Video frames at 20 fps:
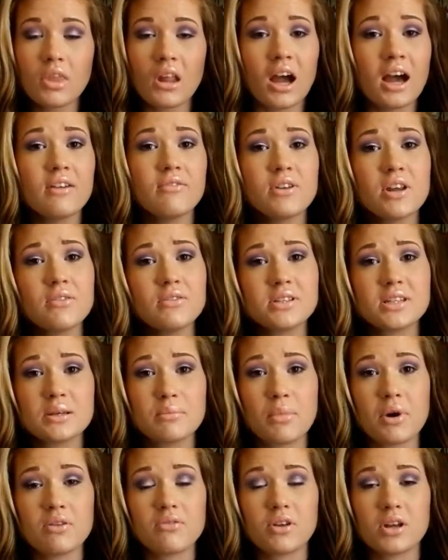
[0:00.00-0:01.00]
I've never
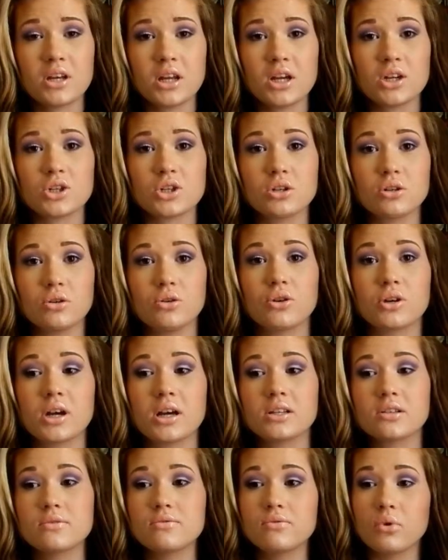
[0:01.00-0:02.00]
seen my foundation look
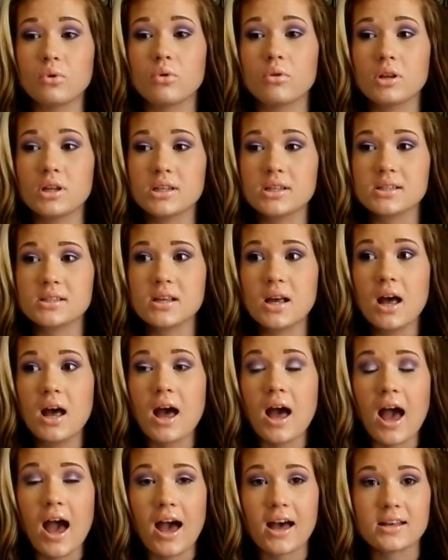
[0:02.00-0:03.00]
as flawless
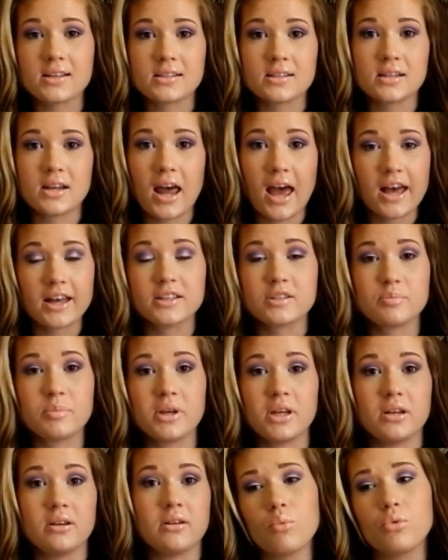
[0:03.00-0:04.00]
as it has
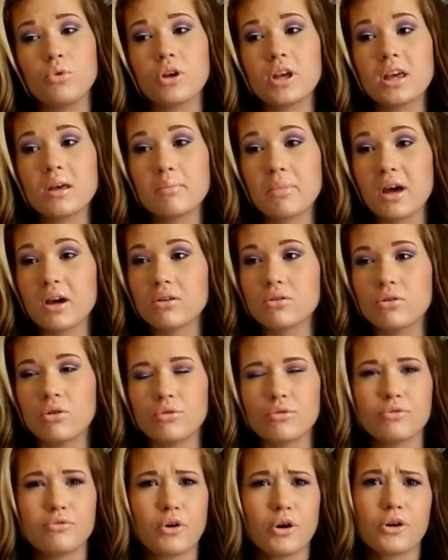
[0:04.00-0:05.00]
been. Looking back on
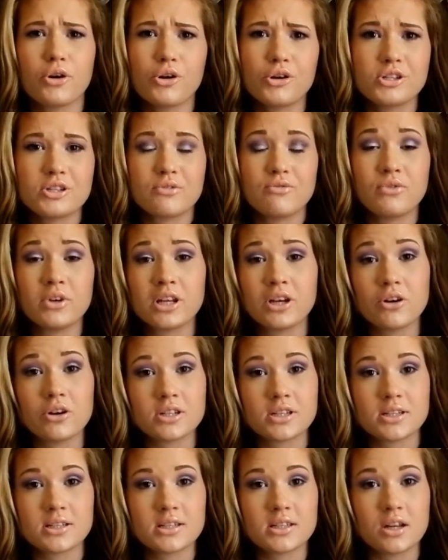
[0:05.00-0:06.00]
old photos and
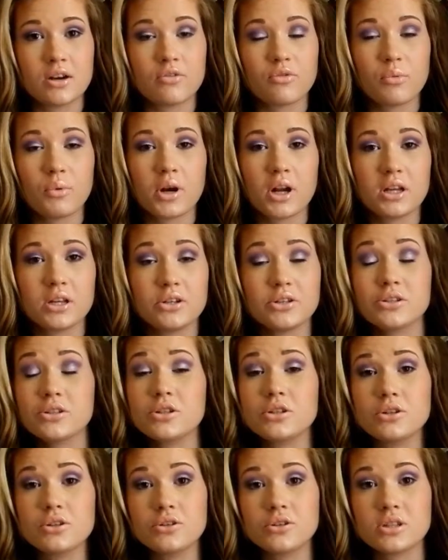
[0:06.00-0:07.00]
videos and stuff, when I used to
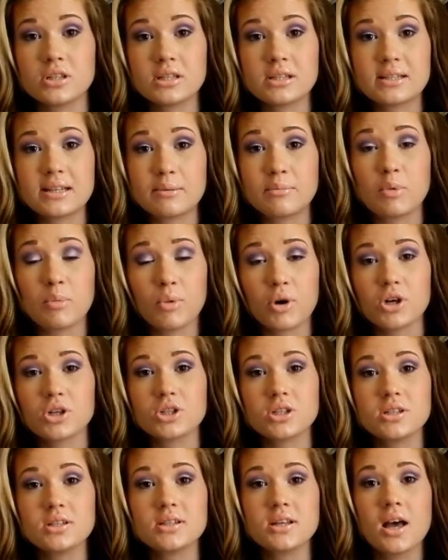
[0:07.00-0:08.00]
use these Sigma
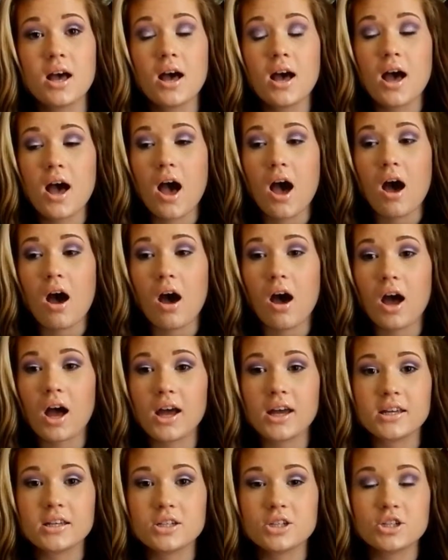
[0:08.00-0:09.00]
brushes,
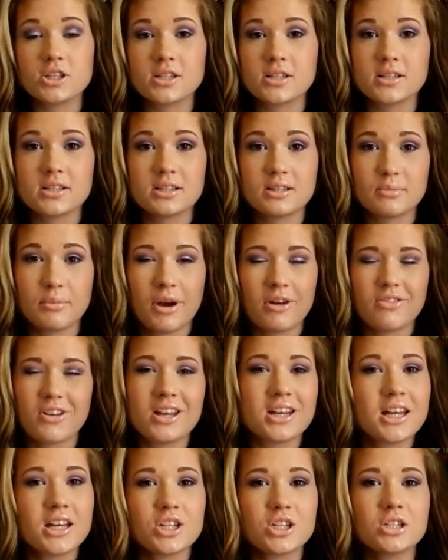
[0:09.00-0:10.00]
my
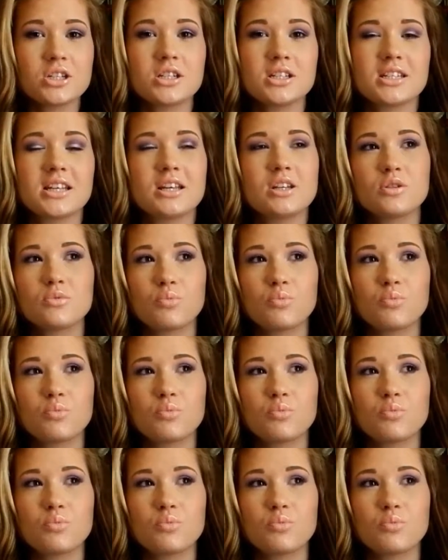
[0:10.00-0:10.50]
foundation just